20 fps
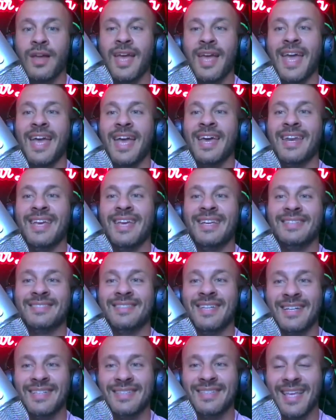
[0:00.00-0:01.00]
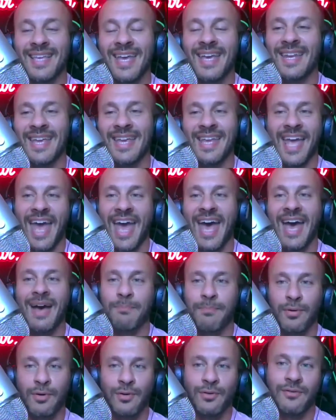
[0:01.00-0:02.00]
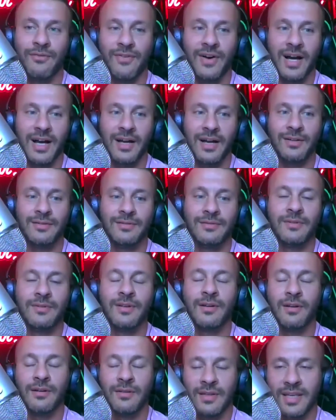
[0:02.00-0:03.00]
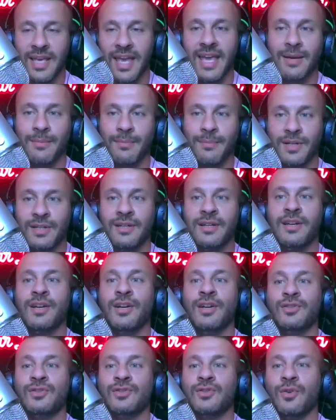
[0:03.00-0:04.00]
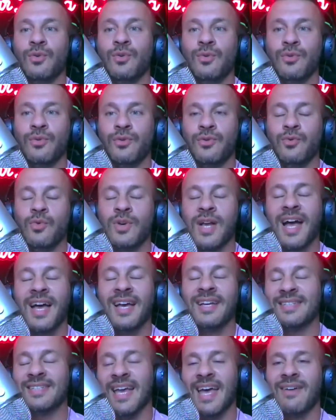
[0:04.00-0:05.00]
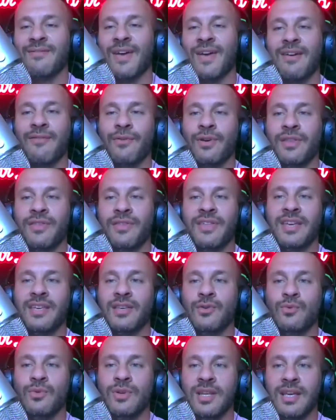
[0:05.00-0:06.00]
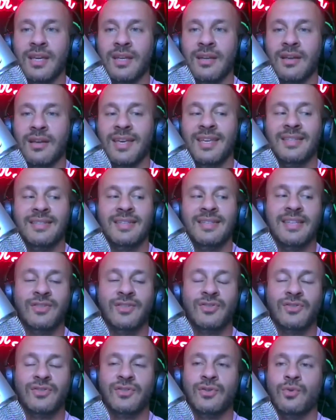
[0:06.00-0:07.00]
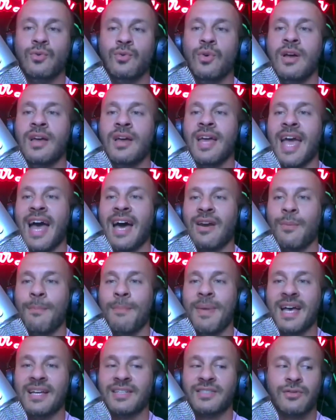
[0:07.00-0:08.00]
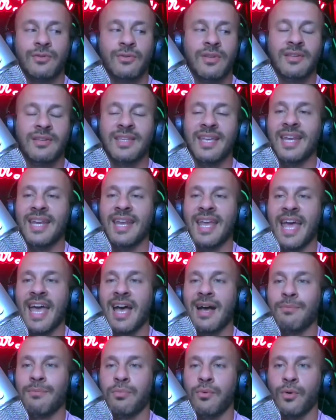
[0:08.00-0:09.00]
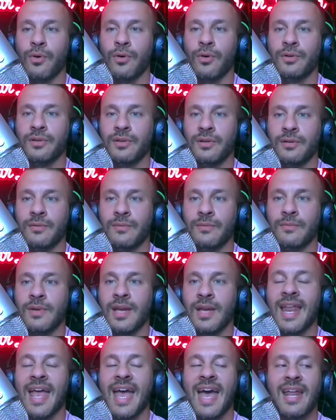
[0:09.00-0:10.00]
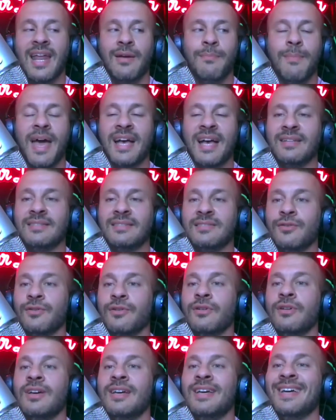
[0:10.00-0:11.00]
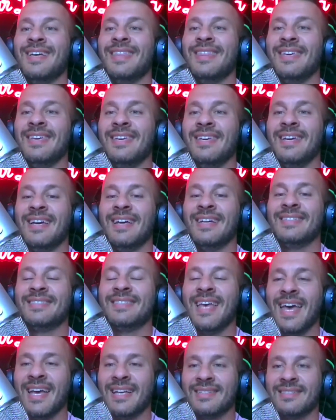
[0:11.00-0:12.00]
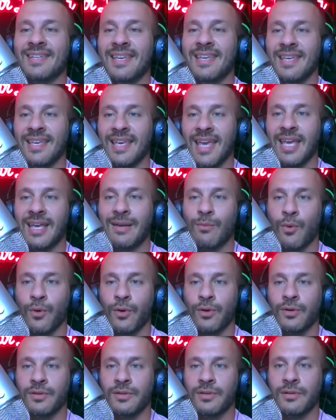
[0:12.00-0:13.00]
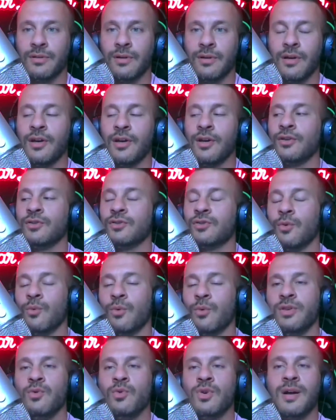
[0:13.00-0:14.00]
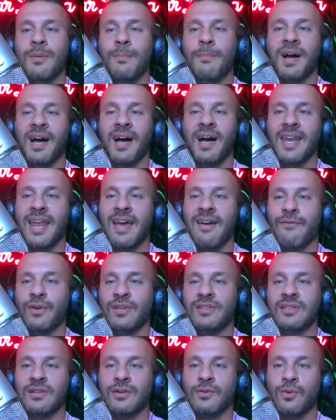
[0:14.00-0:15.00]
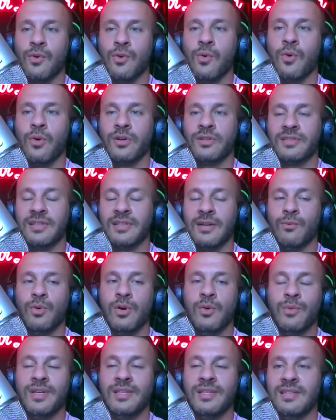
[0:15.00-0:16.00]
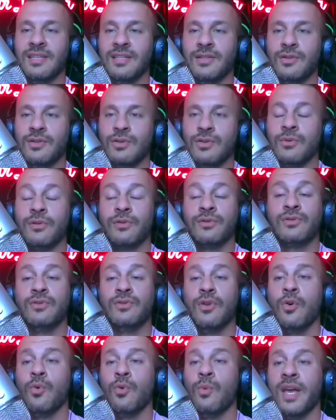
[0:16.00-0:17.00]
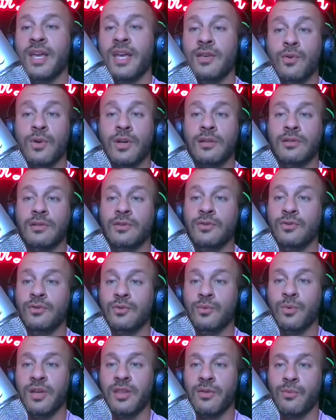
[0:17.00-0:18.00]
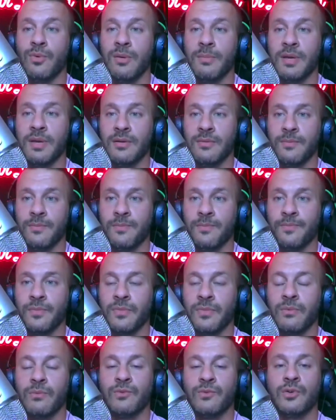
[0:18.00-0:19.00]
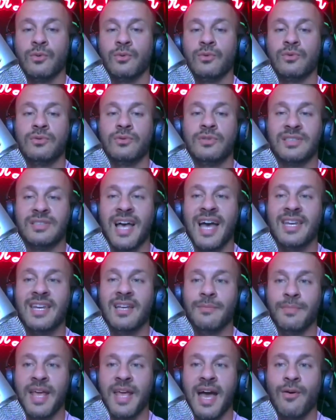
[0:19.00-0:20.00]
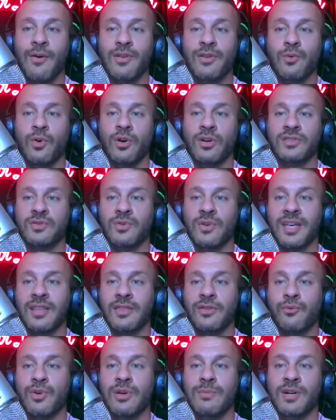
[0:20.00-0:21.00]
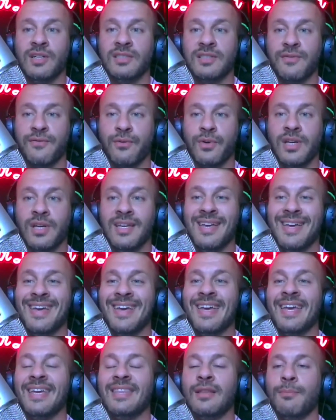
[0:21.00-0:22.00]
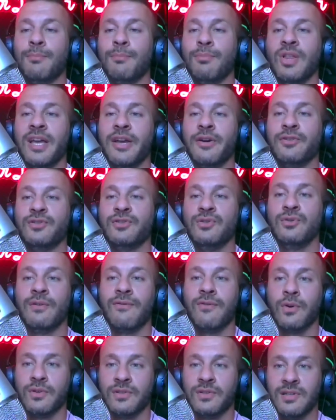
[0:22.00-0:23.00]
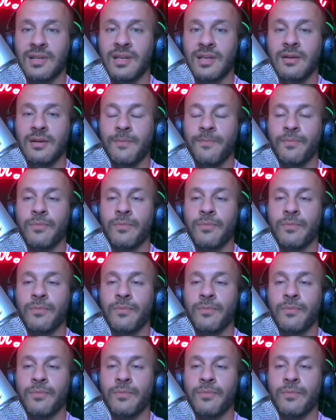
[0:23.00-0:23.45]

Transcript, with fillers: and his dating app profile game. So you guys have everything you need. He teaches you how to master the dating app world and how to master the texting game world. So when you combine every single course and what we teach you, there's no way you can lose with women. So sign up now and you also get 3 months free in the Players University